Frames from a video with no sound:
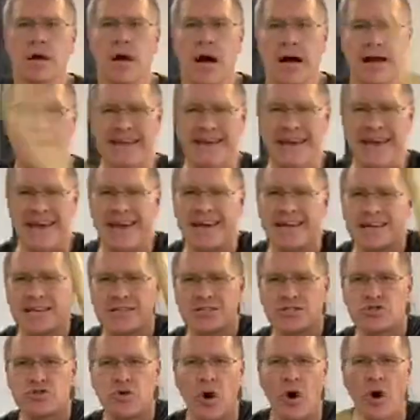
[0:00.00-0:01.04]
I can
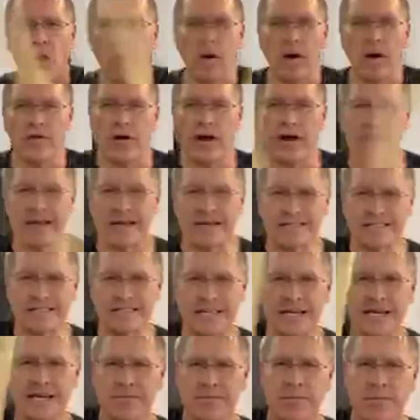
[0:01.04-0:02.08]
control whether I get a
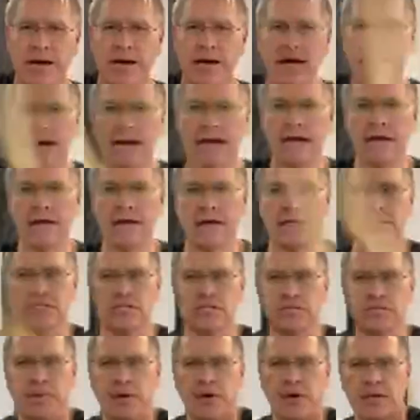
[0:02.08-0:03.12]
stick in my hand and I
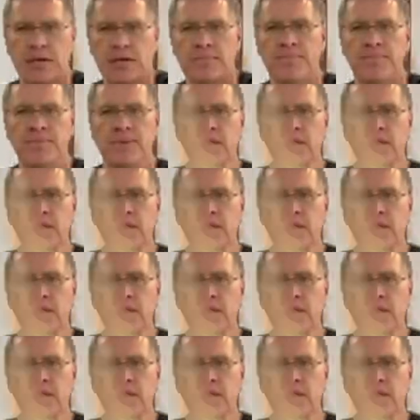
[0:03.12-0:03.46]
spin.